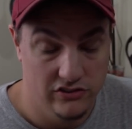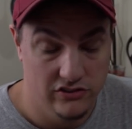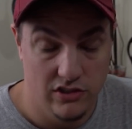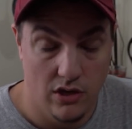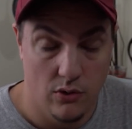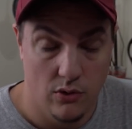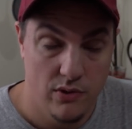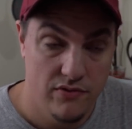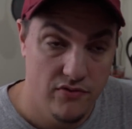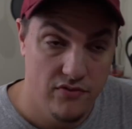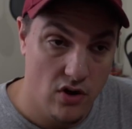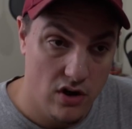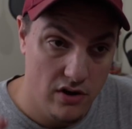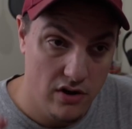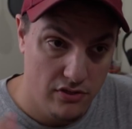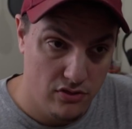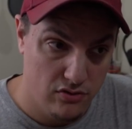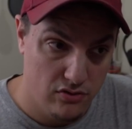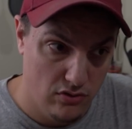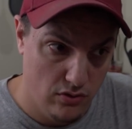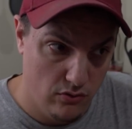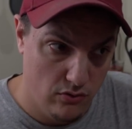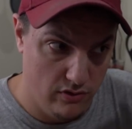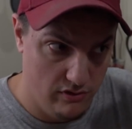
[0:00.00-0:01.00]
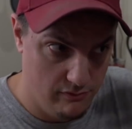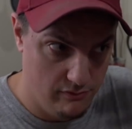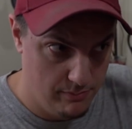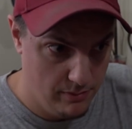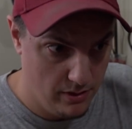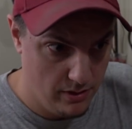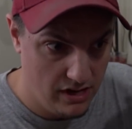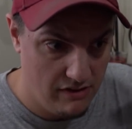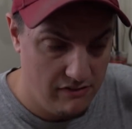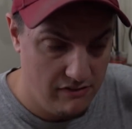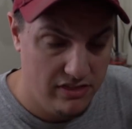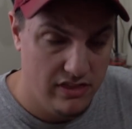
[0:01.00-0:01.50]
So we've gone through, we've
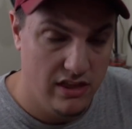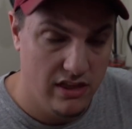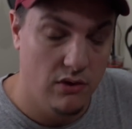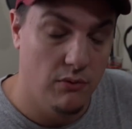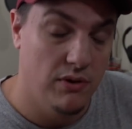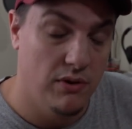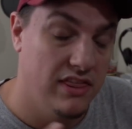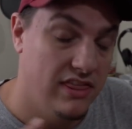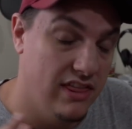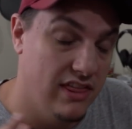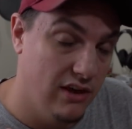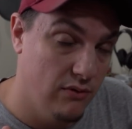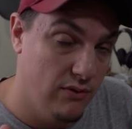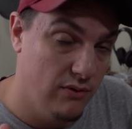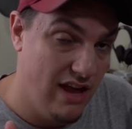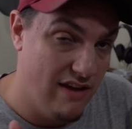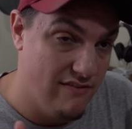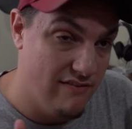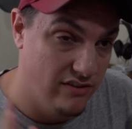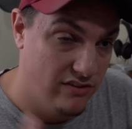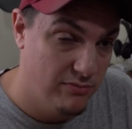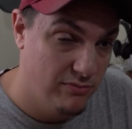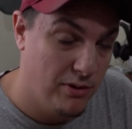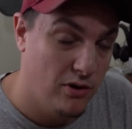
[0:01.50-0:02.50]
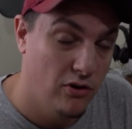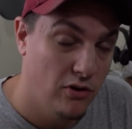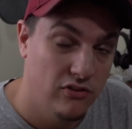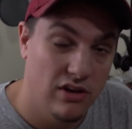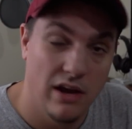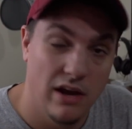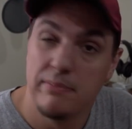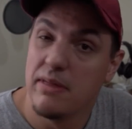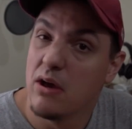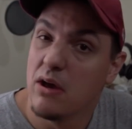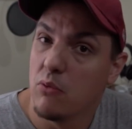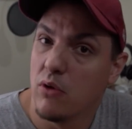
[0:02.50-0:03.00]
built everything, we think we have a
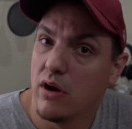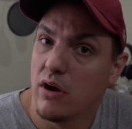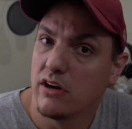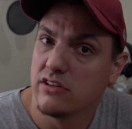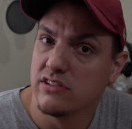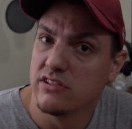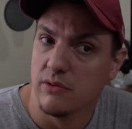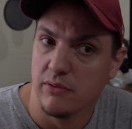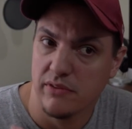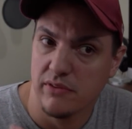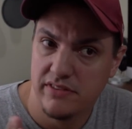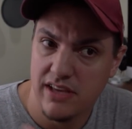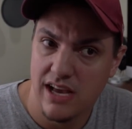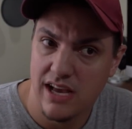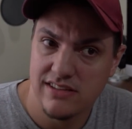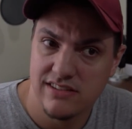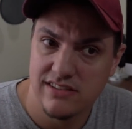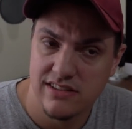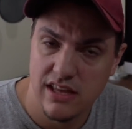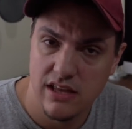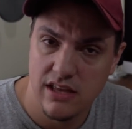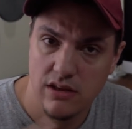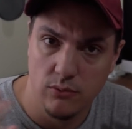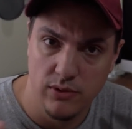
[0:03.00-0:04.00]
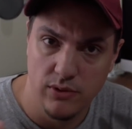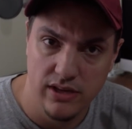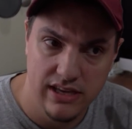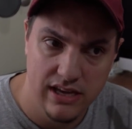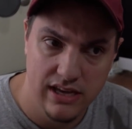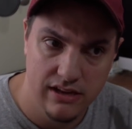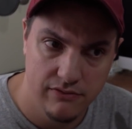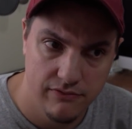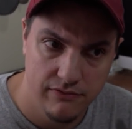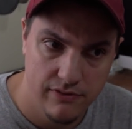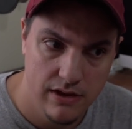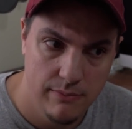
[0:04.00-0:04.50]
prototype that works, and we've tested it, we
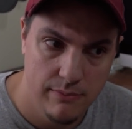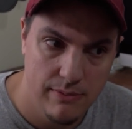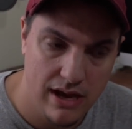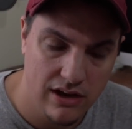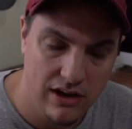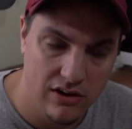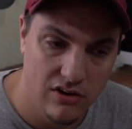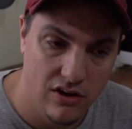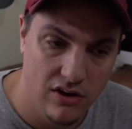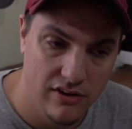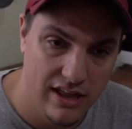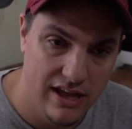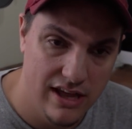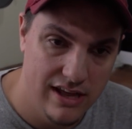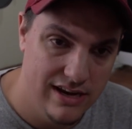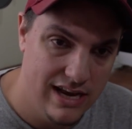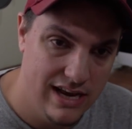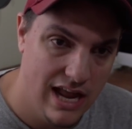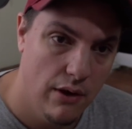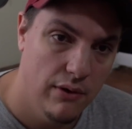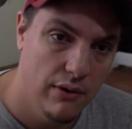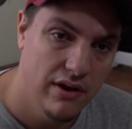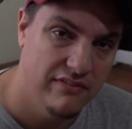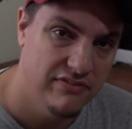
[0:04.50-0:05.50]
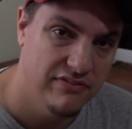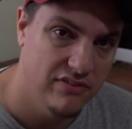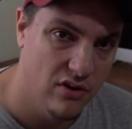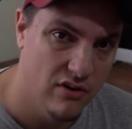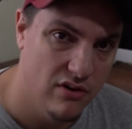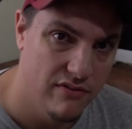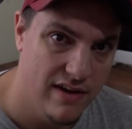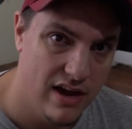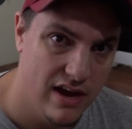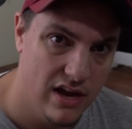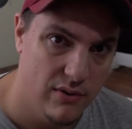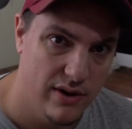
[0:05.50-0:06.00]
get feedback and all that. Now we have
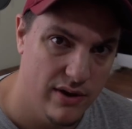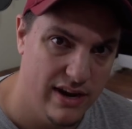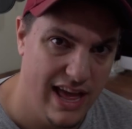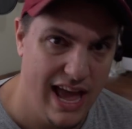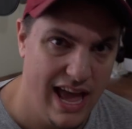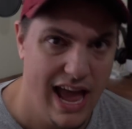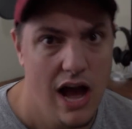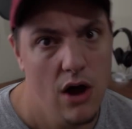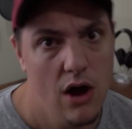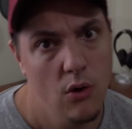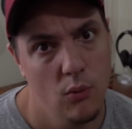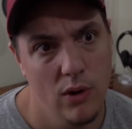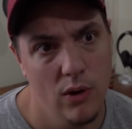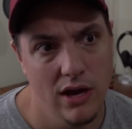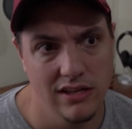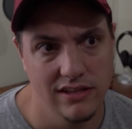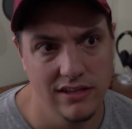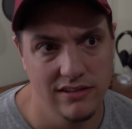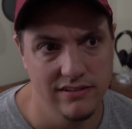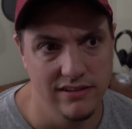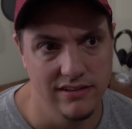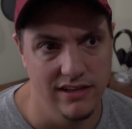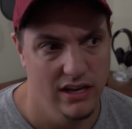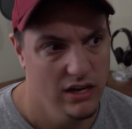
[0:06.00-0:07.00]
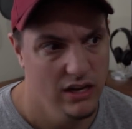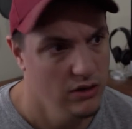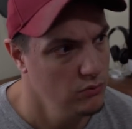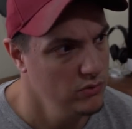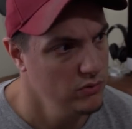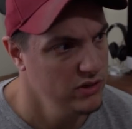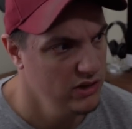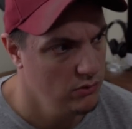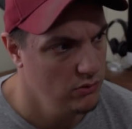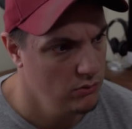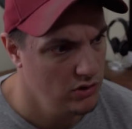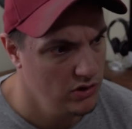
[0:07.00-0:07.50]
to evaluate how well it did.
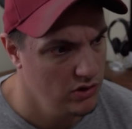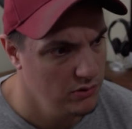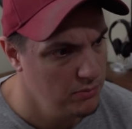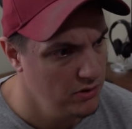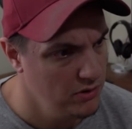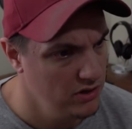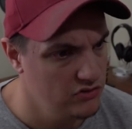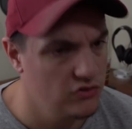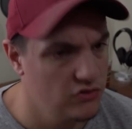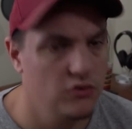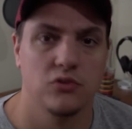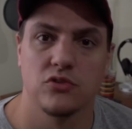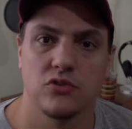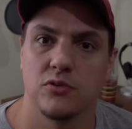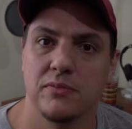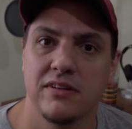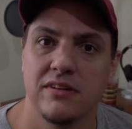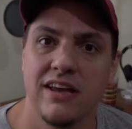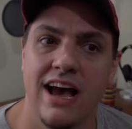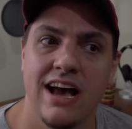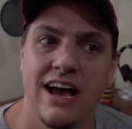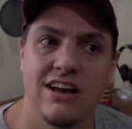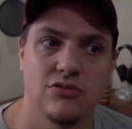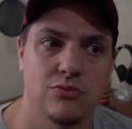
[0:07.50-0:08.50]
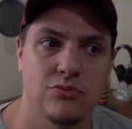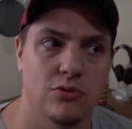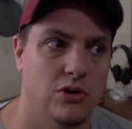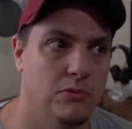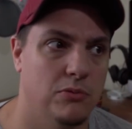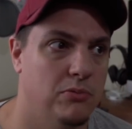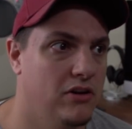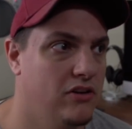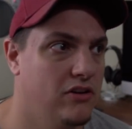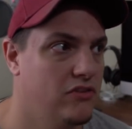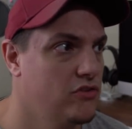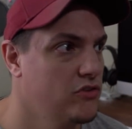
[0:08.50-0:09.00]
We're going to put it through some tests, we're
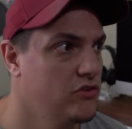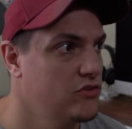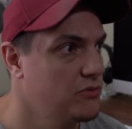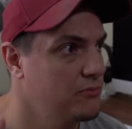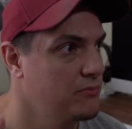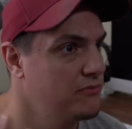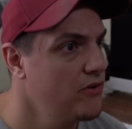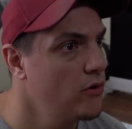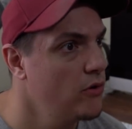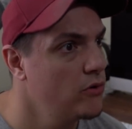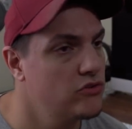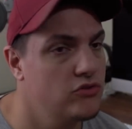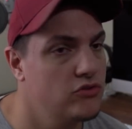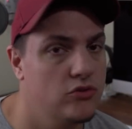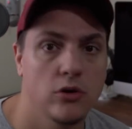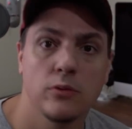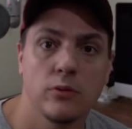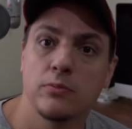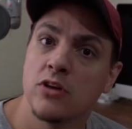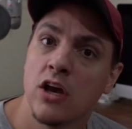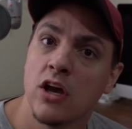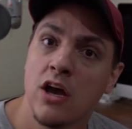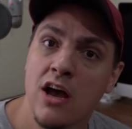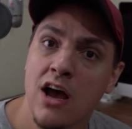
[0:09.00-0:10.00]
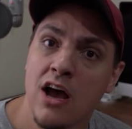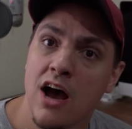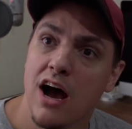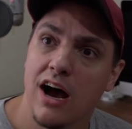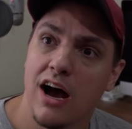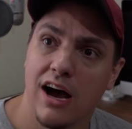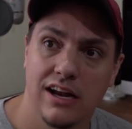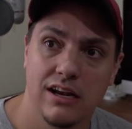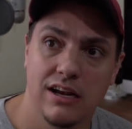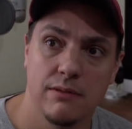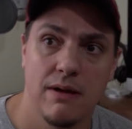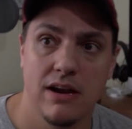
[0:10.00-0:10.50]
going to put it through some focus groups,
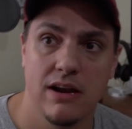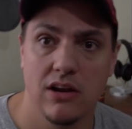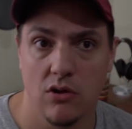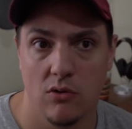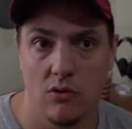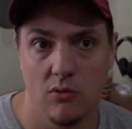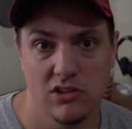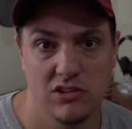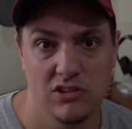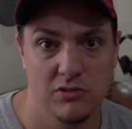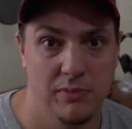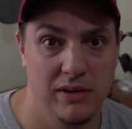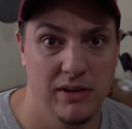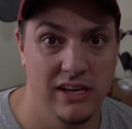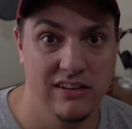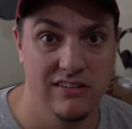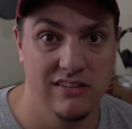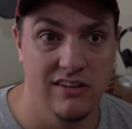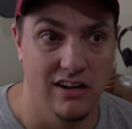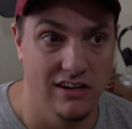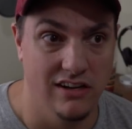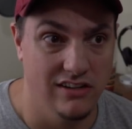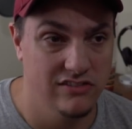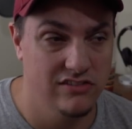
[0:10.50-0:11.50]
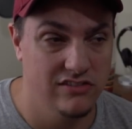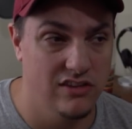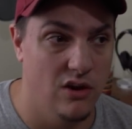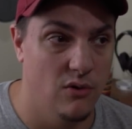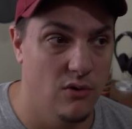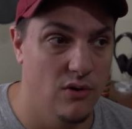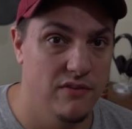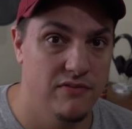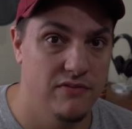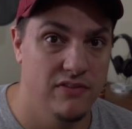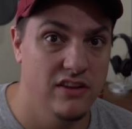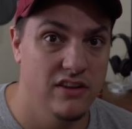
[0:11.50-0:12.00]
depending on what's being done.
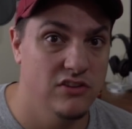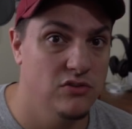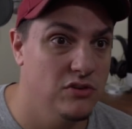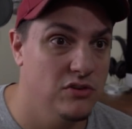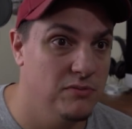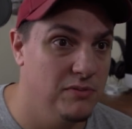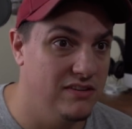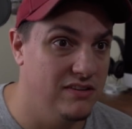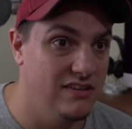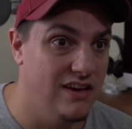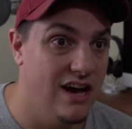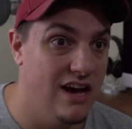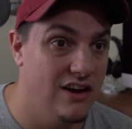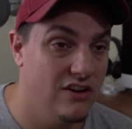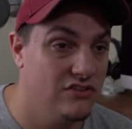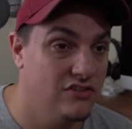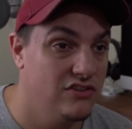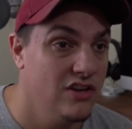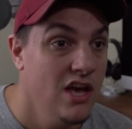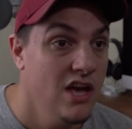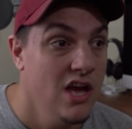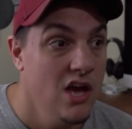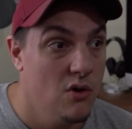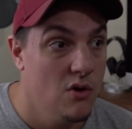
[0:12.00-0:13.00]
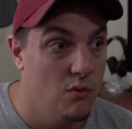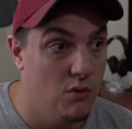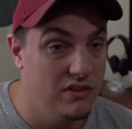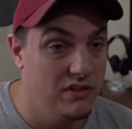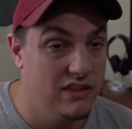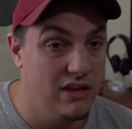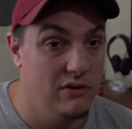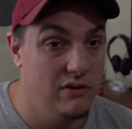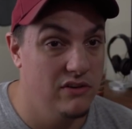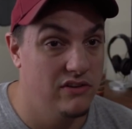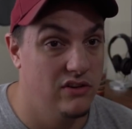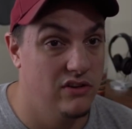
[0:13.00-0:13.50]
So if this was McDonald's,
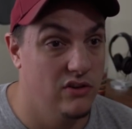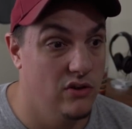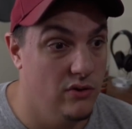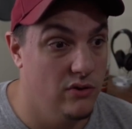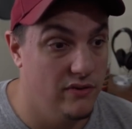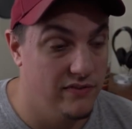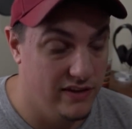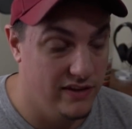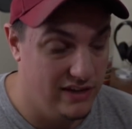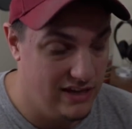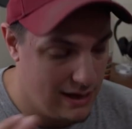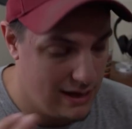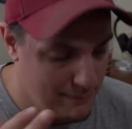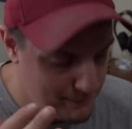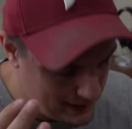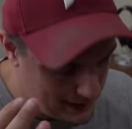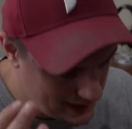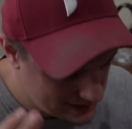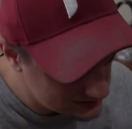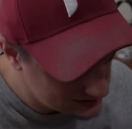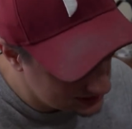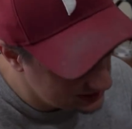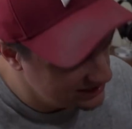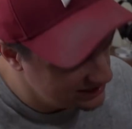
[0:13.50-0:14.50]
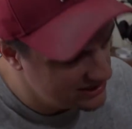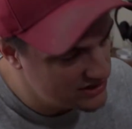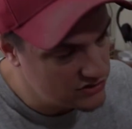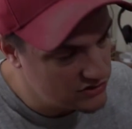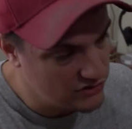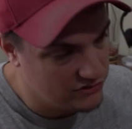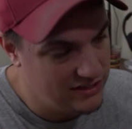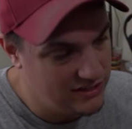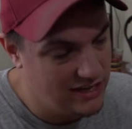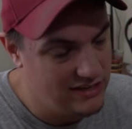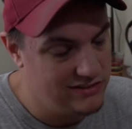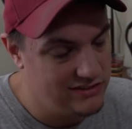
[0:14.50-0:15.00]
what they would do if it got past the
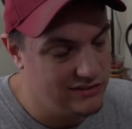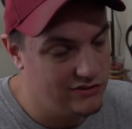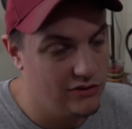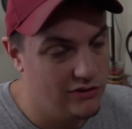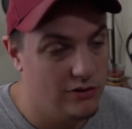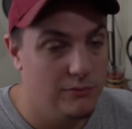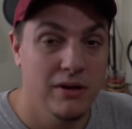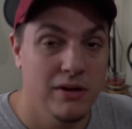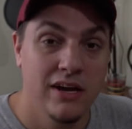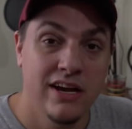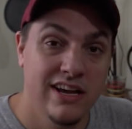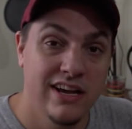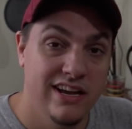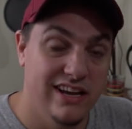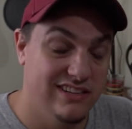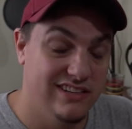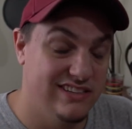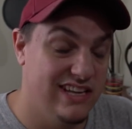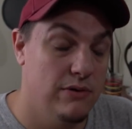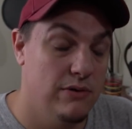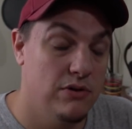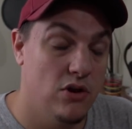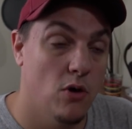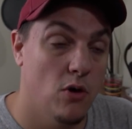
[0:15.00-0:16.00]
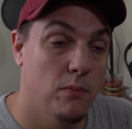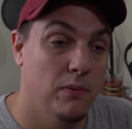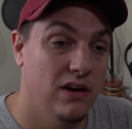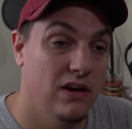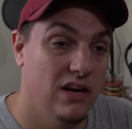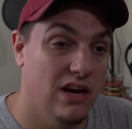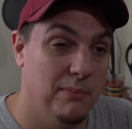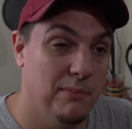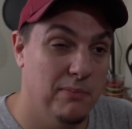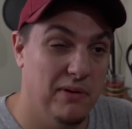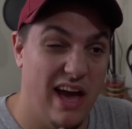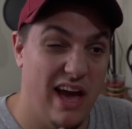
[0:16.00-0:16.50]
initial testing group is they would open
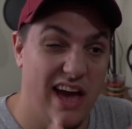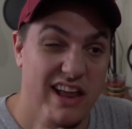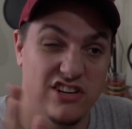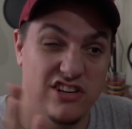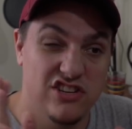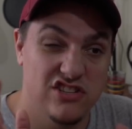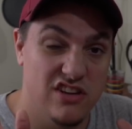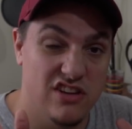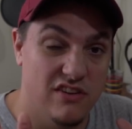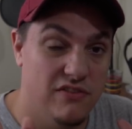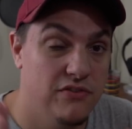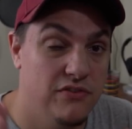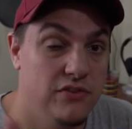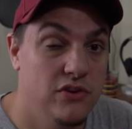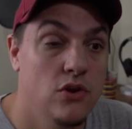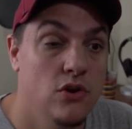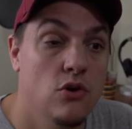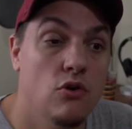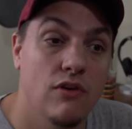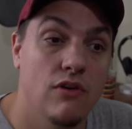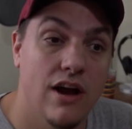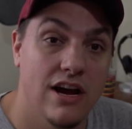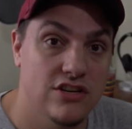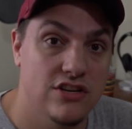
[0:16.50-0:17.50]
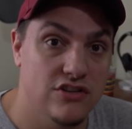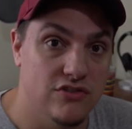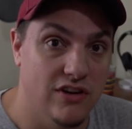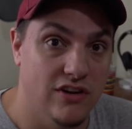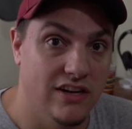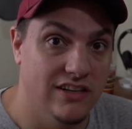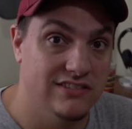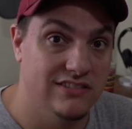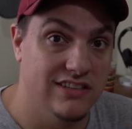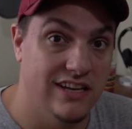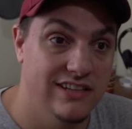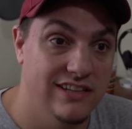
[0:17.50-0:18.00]
it up at just a few
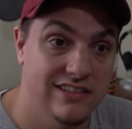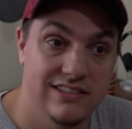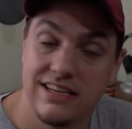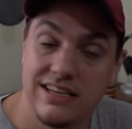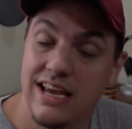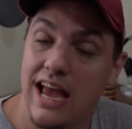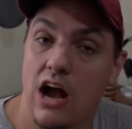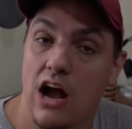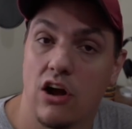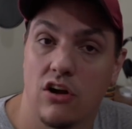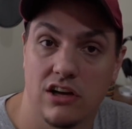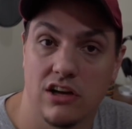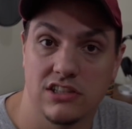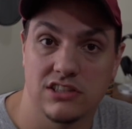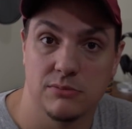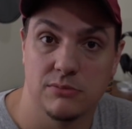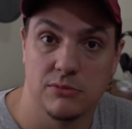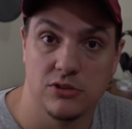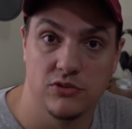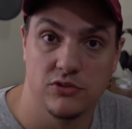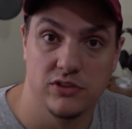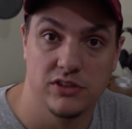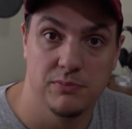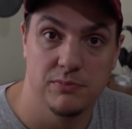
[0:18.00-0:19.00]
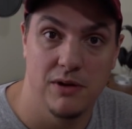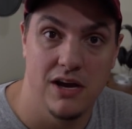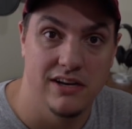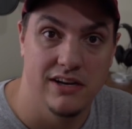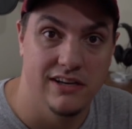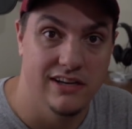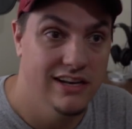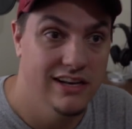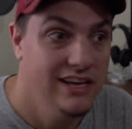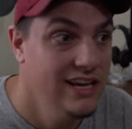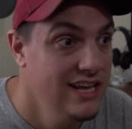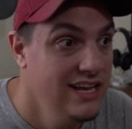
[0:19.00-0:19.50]
restaurants and see how customers
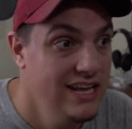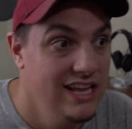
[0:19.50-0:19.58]
responded.